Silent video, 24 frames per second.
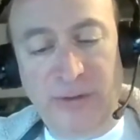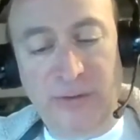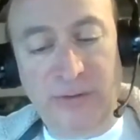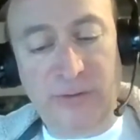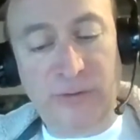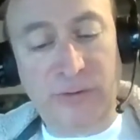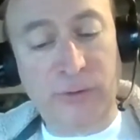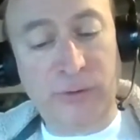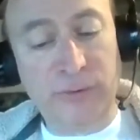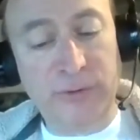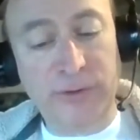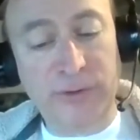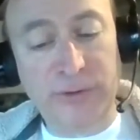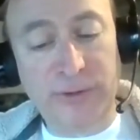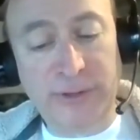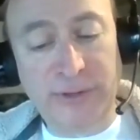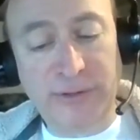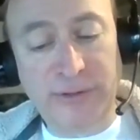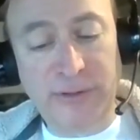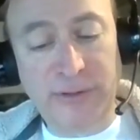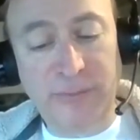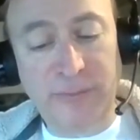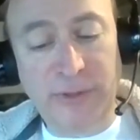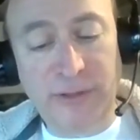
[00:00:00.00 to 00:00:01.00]
no
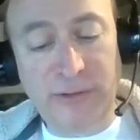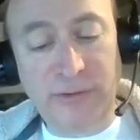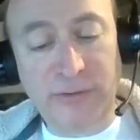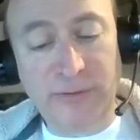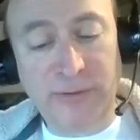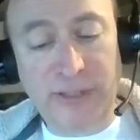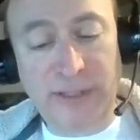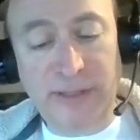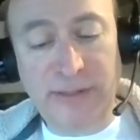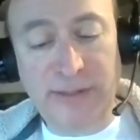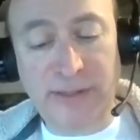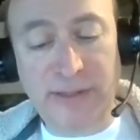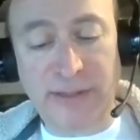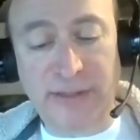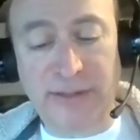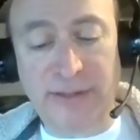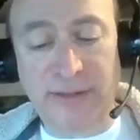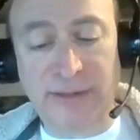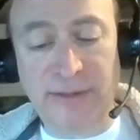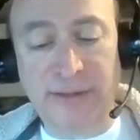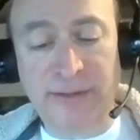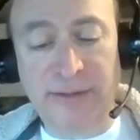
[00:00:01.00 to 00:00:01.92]
learning to be trained in,